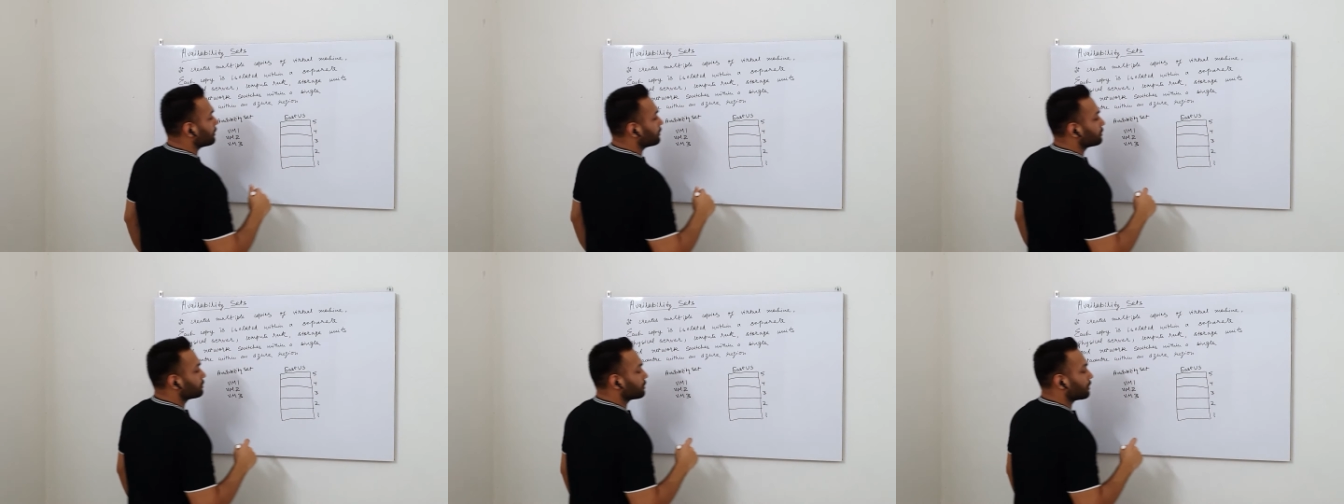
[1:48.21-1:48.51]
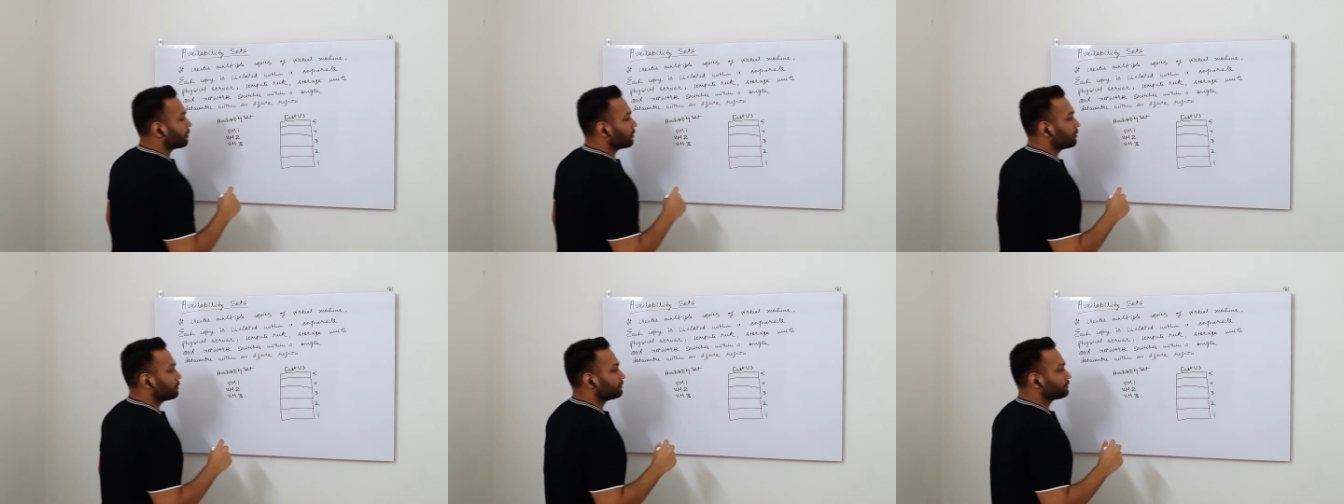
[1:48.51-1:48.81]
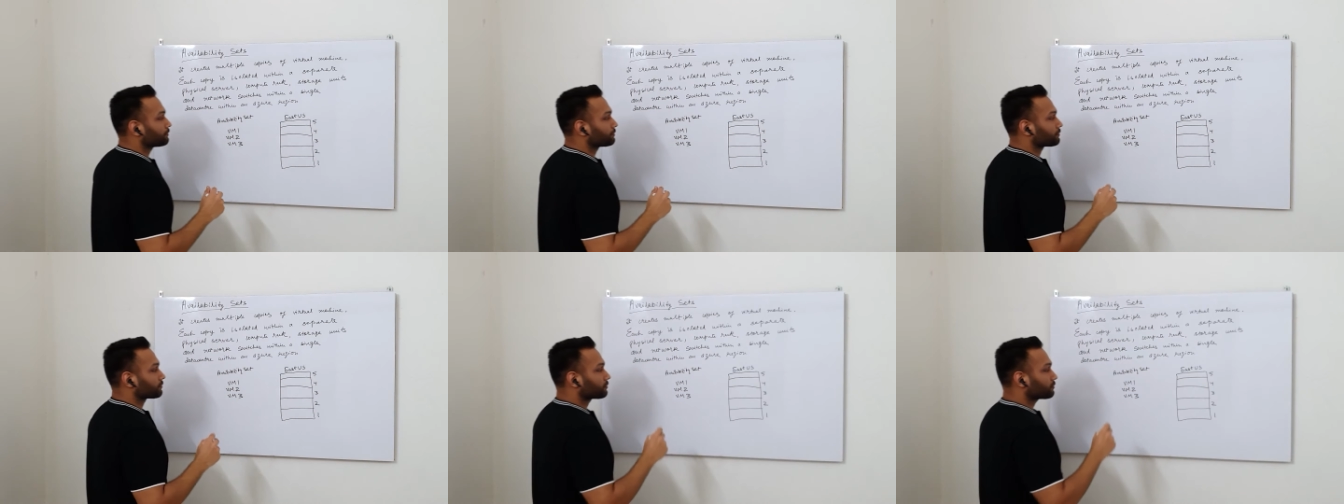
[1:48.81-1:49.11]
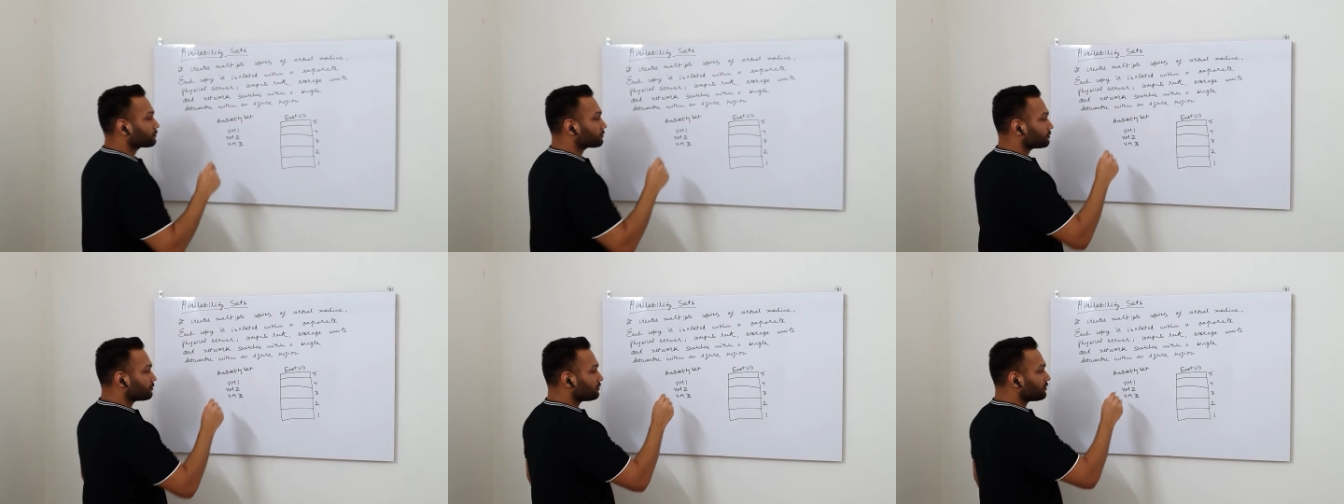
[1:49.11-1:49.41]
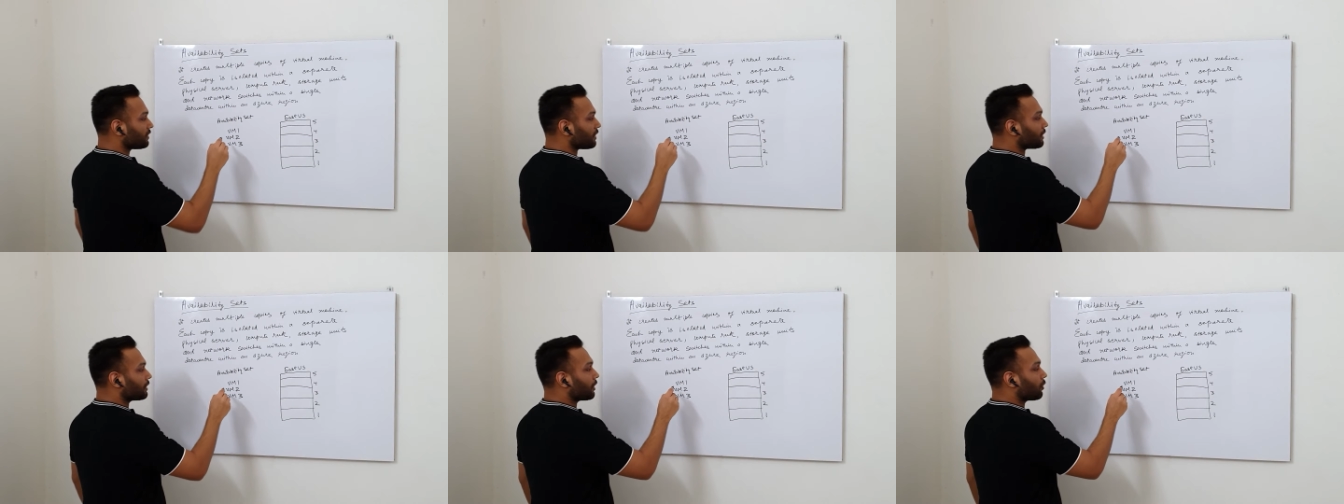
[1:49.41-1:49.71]
So
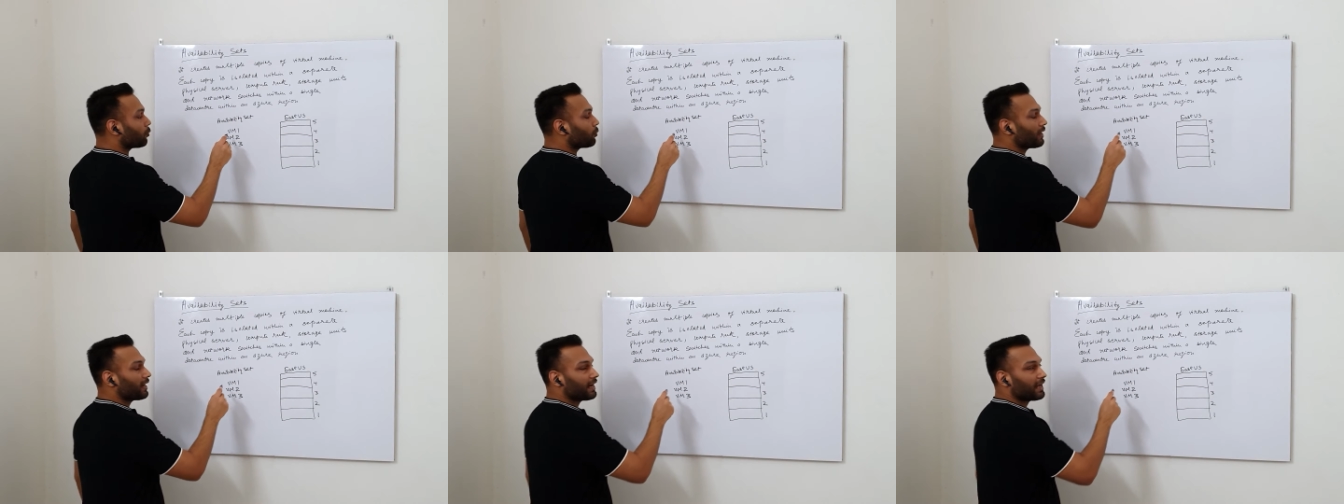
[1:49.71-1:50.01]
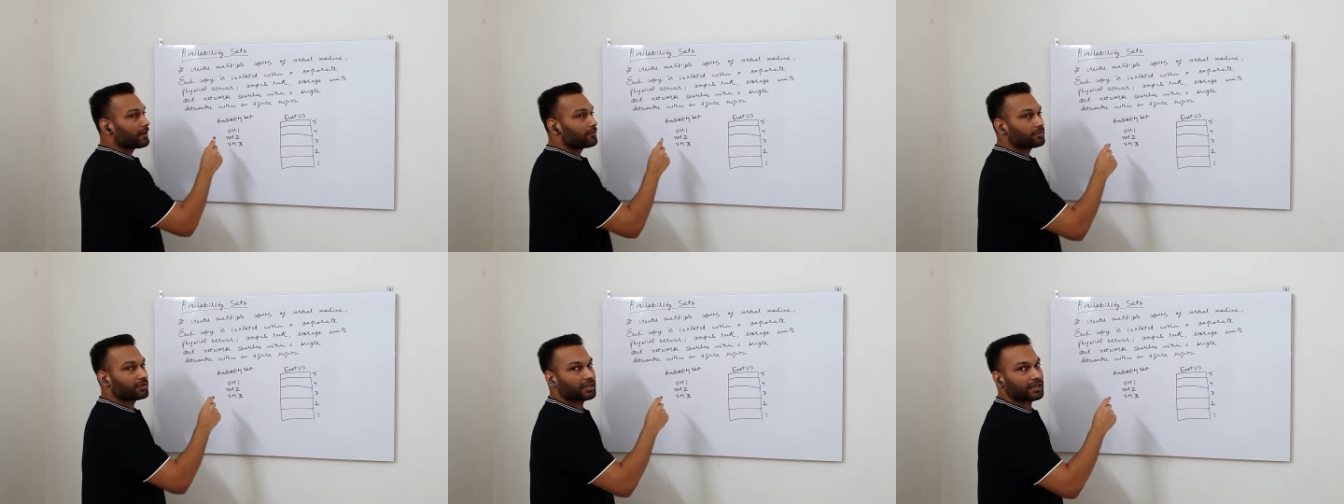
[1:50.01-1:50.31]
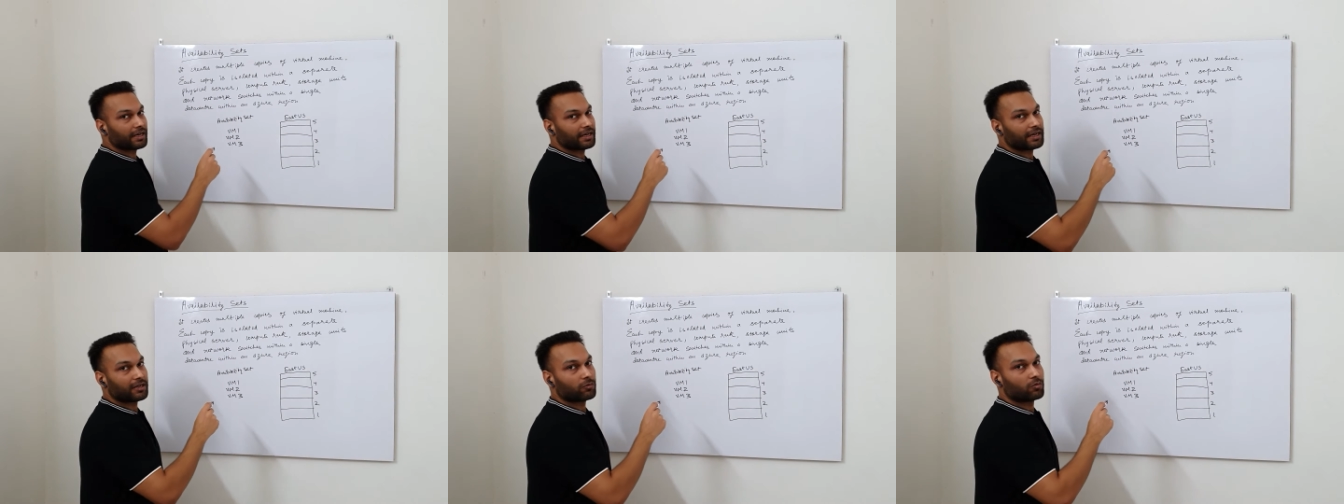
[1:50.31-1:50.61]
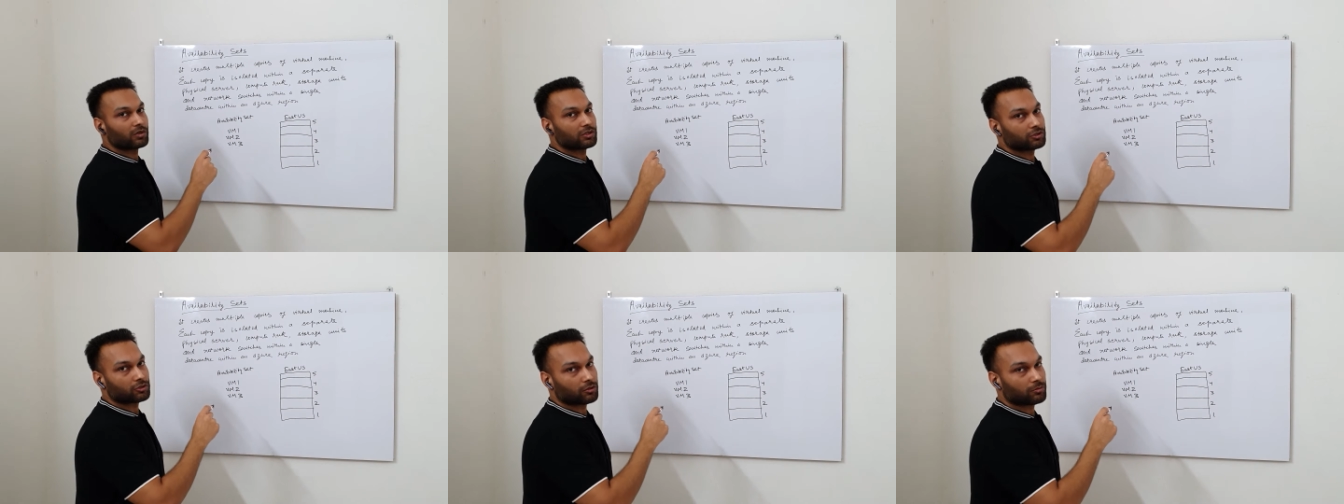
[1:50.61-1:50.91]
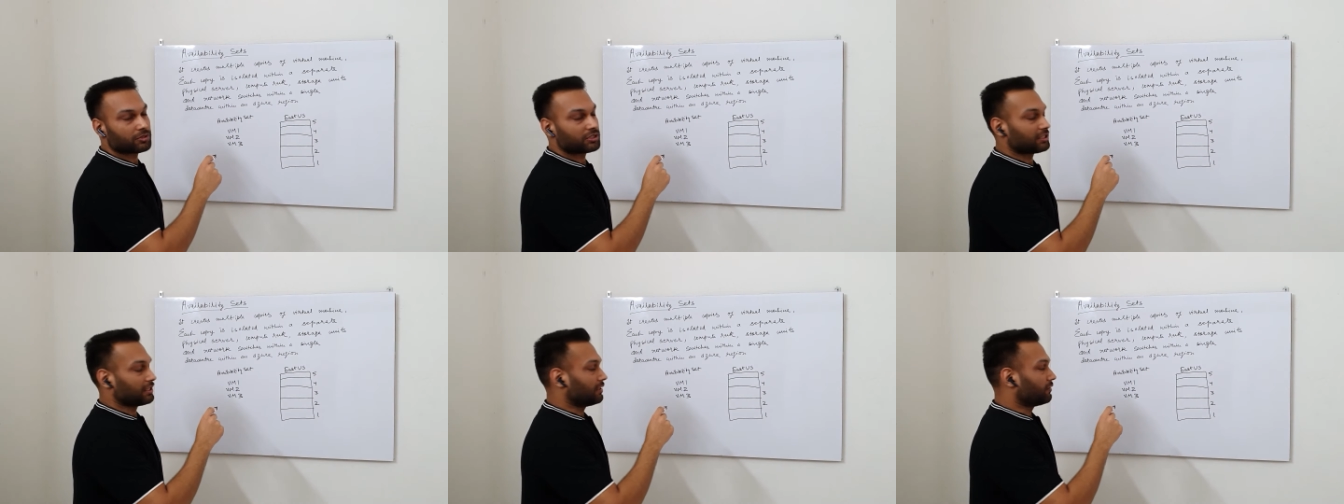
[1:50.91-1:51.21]
now when I'm creating virtual
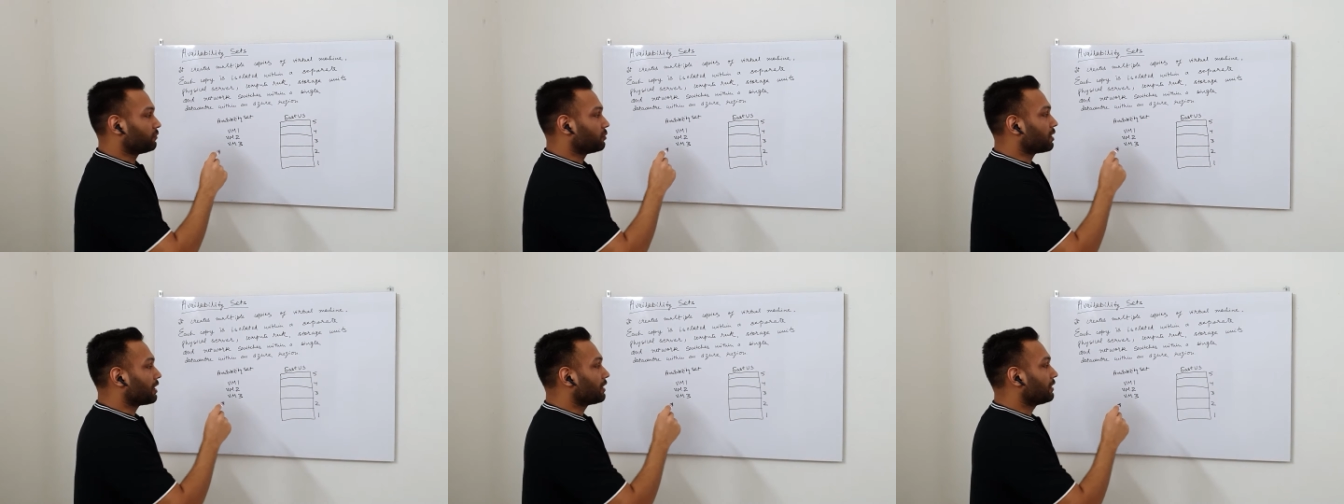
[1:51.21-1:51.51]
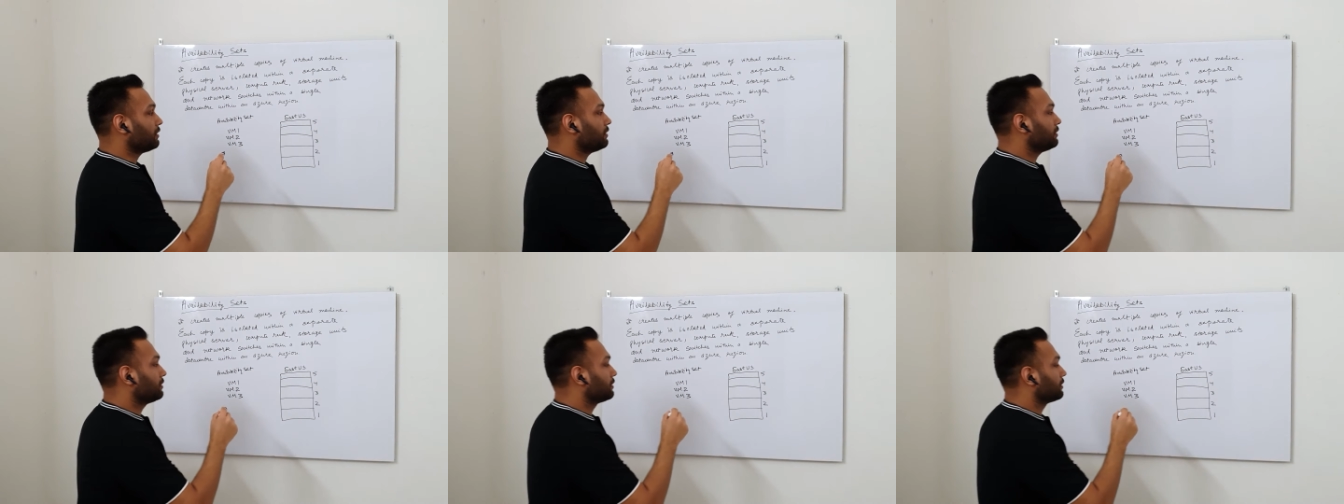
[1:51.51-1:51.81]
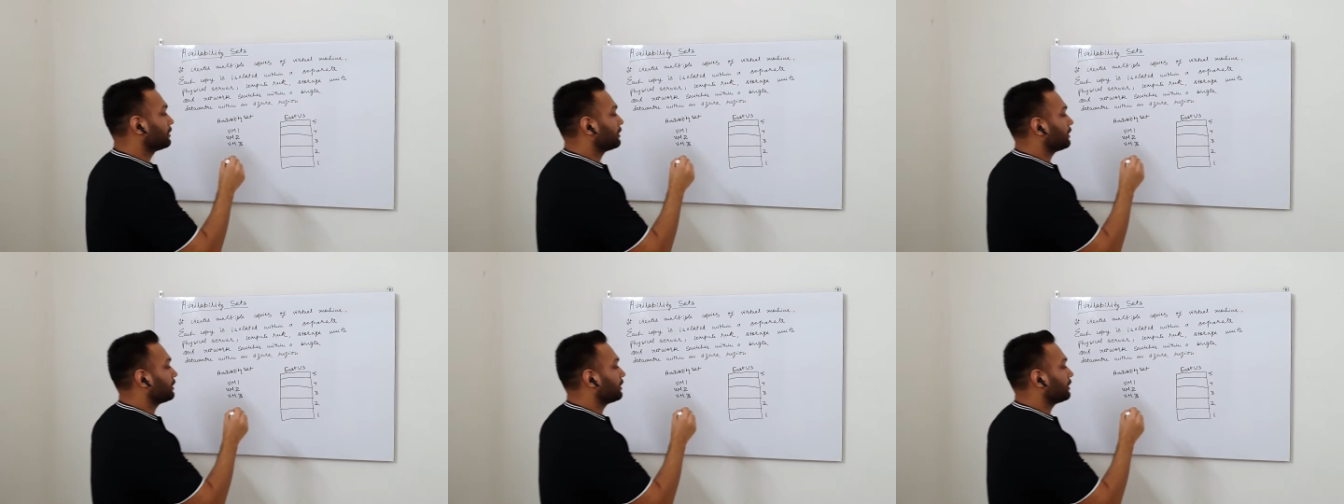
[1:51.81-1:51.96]
machine 1,